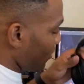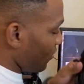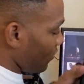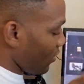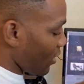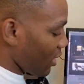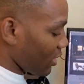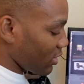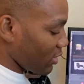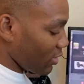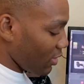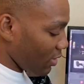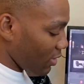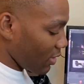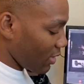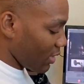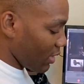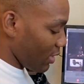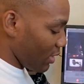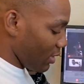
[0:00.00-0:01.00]
Rockstar
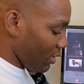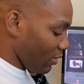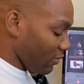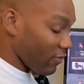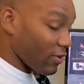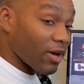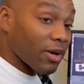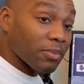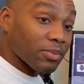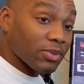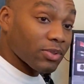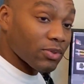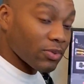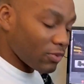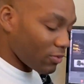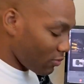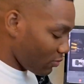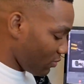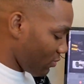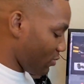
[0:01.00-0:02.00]
can live up
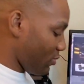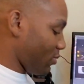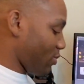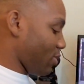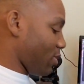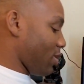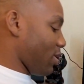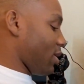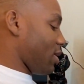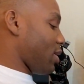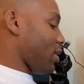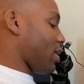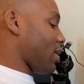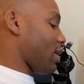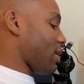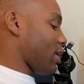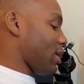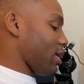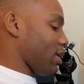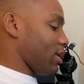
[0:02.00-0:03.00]
to
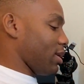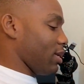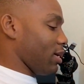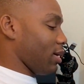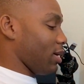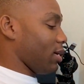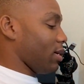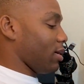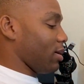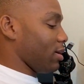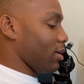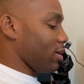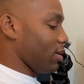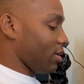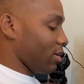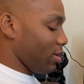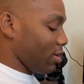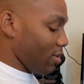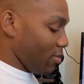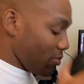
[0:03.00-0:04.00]
and, uh,
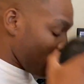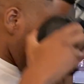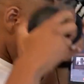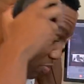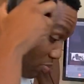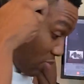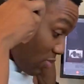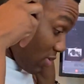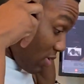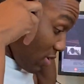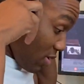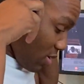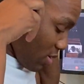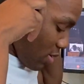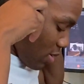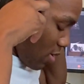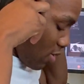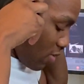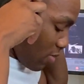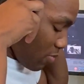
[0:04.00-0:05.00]
you
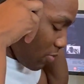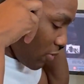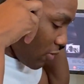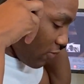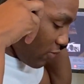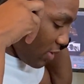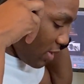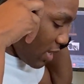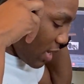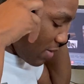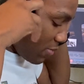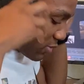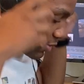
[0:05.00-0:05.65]
know, improve the game.